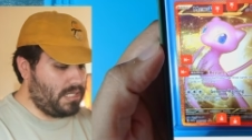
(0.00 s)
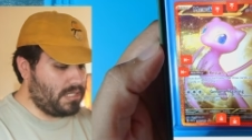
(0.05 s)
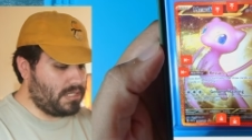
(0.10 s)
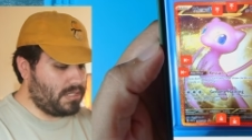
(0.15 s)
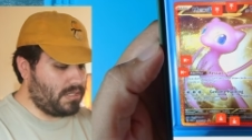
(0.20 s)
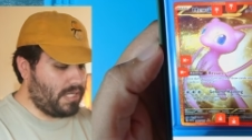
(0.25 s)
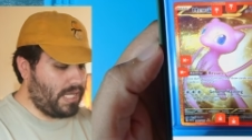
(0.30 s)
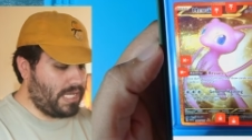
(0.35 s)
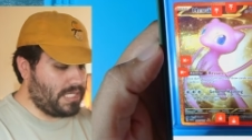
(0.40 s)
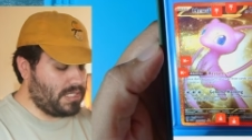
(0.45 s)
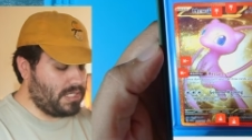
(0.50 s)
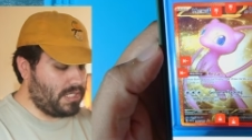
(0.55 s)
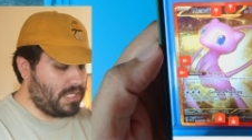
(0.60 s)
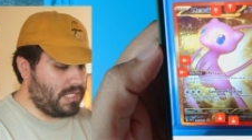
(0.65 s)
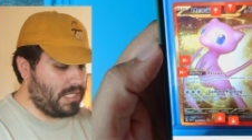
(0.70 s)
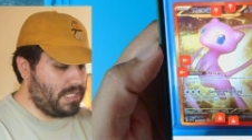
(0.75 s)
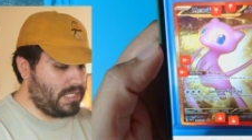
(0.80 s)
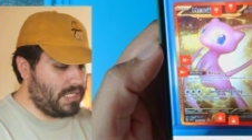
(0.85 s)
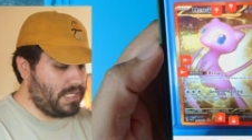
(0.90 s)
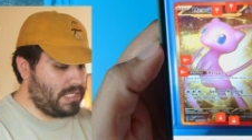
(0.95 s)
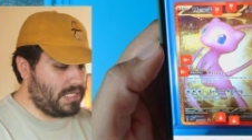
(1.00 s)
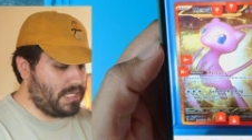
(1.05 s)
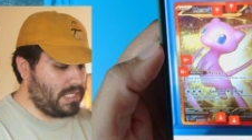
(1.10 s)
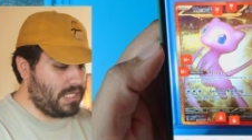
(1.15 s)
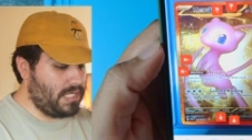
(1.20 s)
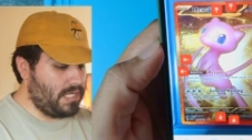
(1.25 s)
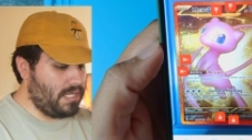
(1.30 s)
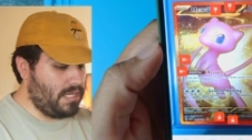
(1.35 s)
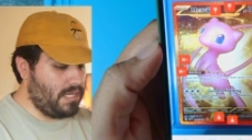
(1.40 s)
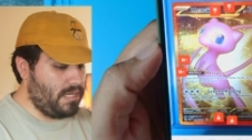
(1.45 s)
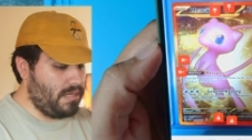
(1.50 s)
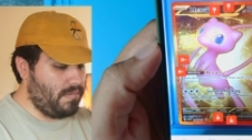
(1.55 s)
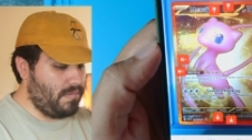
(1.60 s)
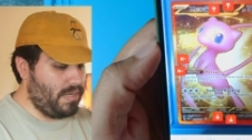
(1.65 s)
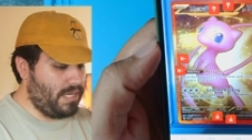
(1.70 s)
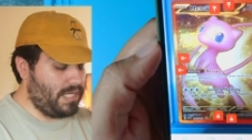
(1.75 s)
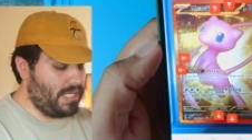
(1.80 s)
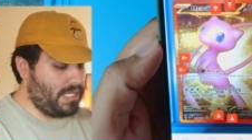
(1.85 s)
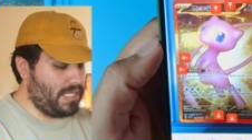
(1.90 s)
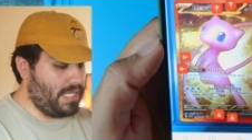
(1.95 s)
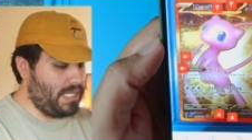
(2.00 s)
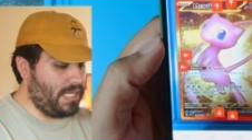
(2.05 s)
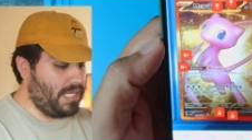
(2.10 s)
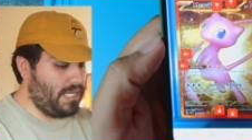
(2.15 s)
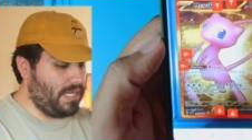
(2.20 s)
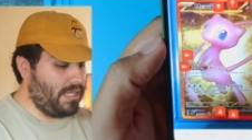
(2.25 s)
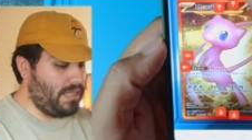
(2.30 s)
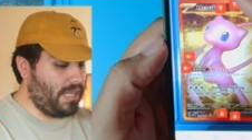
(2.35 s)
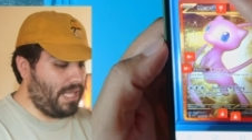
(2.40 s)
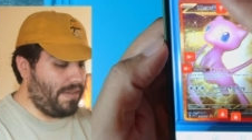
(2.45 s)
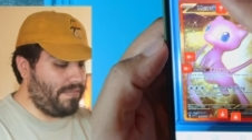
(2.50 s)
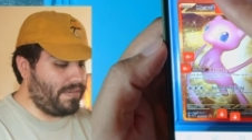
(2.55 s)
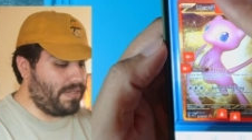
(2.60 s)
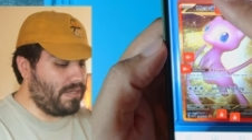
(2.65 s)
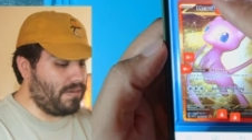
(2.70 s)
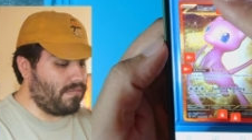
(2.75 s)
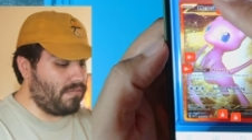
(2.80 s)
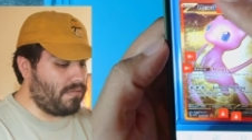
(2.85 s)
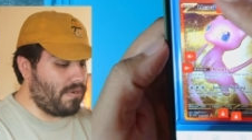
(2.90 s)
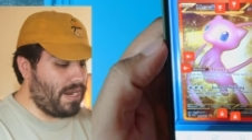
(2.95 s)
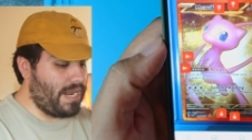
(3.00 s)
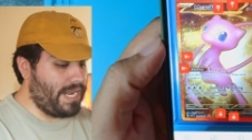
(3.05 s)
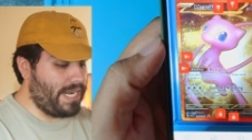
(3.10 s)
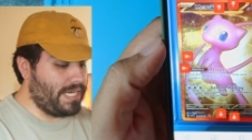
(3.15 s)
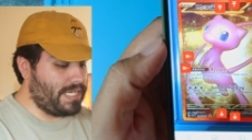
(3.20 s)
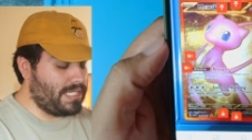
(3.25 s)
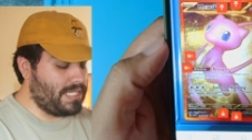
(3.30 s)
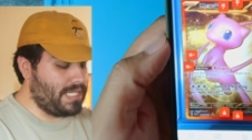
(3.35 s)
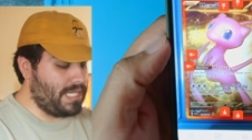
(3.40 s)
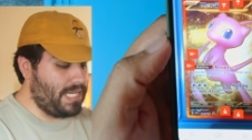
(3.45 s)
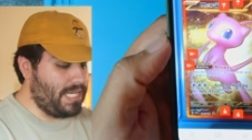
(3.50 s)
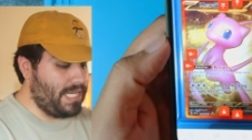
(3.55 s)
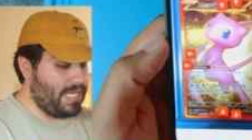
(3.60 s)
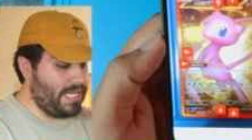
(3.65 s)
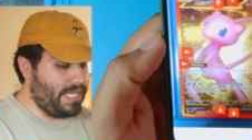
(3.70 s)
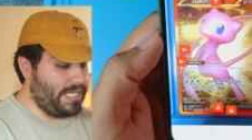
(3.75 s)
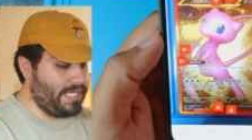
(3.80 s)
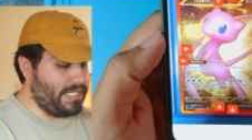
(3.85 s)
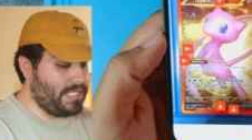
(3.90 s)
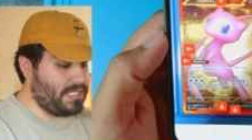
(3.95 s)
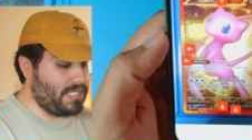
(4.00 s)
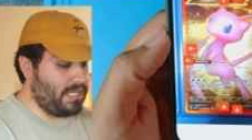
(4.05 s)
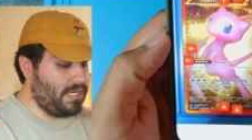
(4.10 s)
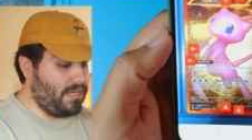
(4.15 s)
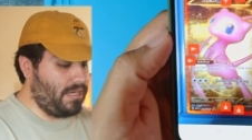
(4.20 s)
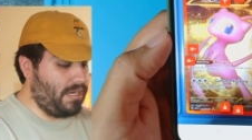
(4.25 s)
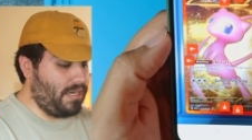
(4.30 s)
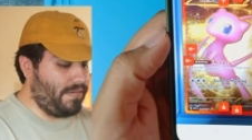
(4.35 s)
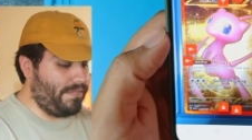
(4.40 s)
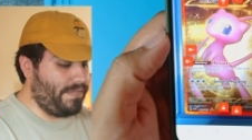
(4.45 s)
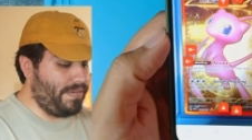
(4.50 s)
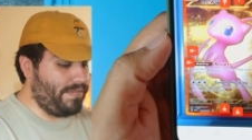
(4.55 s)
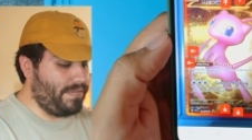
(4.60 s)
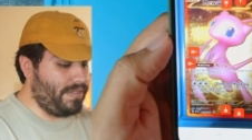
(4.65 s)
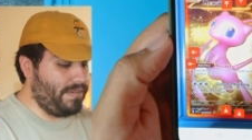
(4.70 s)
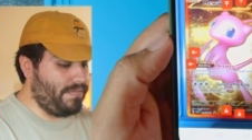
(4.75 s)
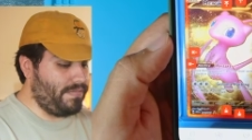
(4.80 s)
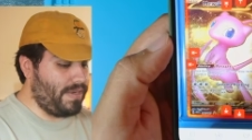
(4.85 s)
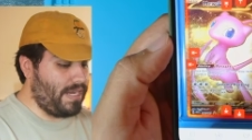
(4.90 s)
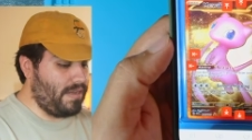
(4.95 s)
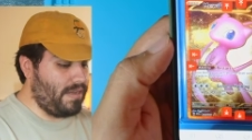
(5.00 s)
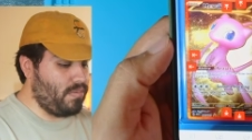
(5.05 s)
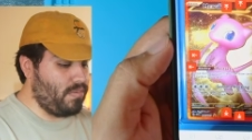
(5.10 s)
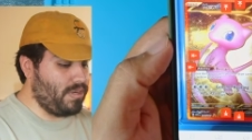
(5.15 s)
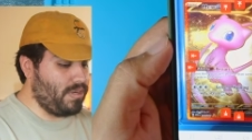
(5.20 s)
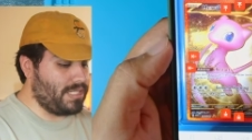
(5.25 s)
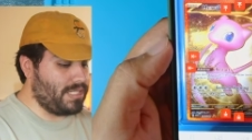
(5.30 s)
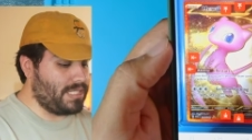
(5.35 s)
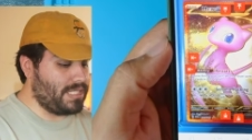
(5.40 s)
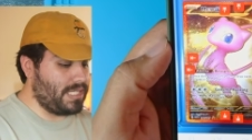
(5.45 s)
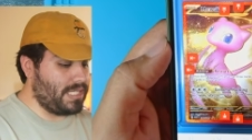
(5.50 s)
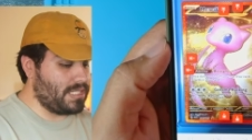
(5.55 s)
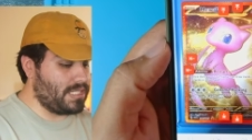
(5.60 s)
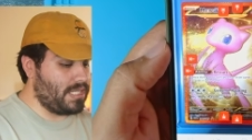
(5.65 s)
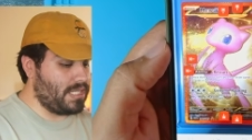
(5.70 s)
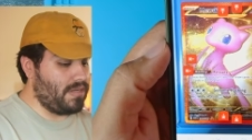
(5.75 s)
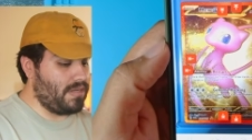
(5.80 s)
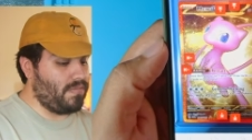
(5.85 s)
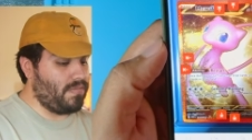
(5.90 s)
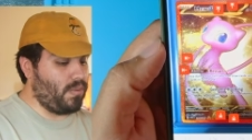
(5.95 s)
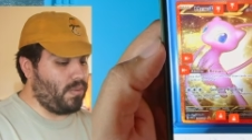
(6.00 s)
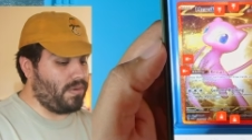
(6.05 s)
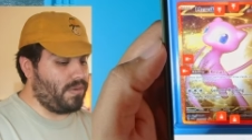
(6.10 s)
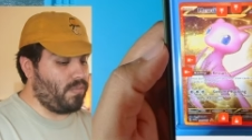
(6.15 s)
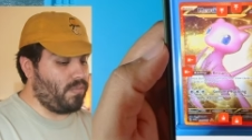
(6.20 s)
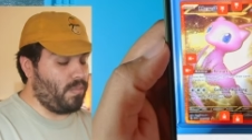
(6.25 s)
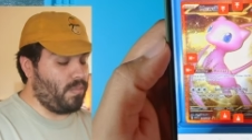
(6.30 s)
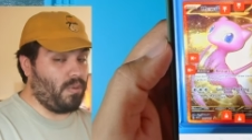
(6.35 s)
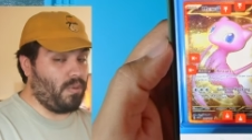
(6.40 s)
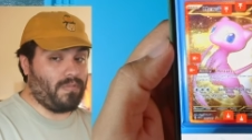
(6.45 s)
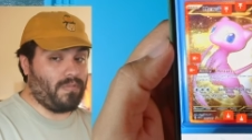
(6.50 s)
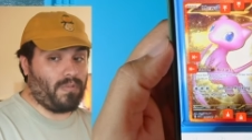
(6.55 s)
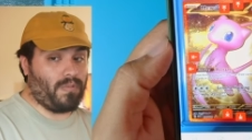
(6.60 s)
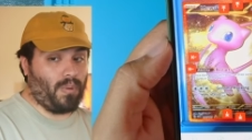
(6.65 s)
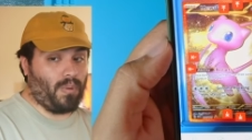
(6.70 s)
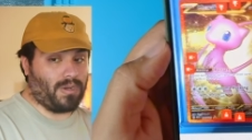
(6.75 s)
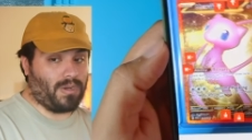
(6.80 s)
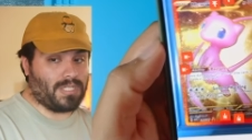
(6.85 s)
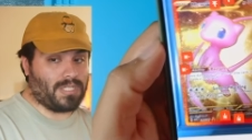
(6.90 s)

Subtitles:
So that's looking decent, but the left and right is 55.6 44.4.